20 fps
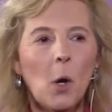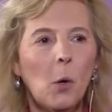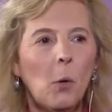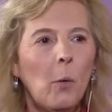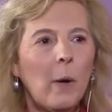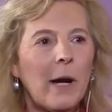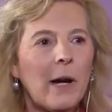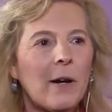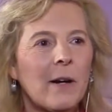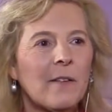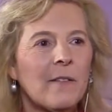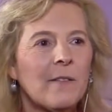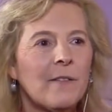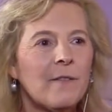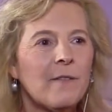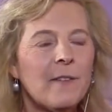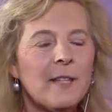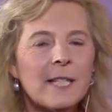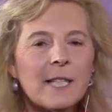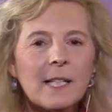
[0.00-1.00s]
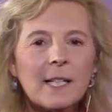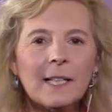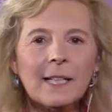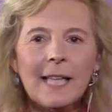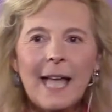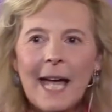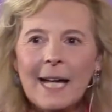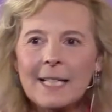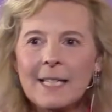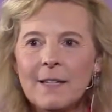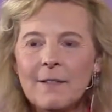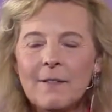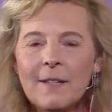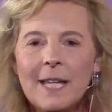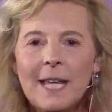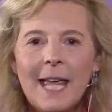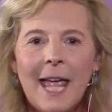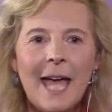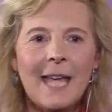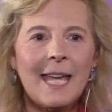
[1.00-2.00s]
where physical
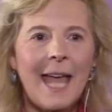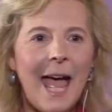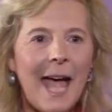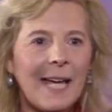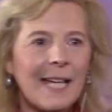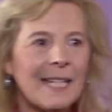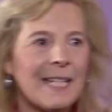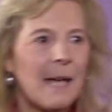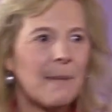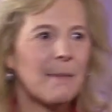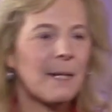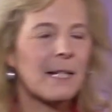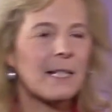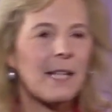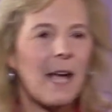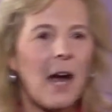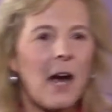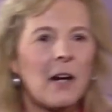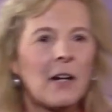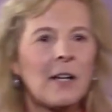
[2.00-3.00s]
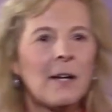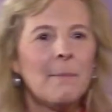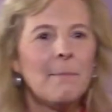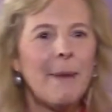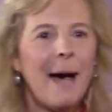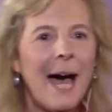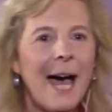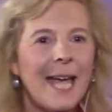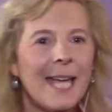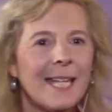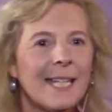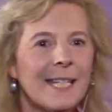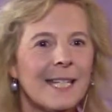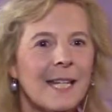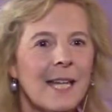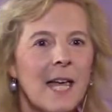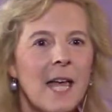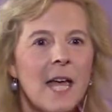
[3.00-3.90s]
activity and academics are combined,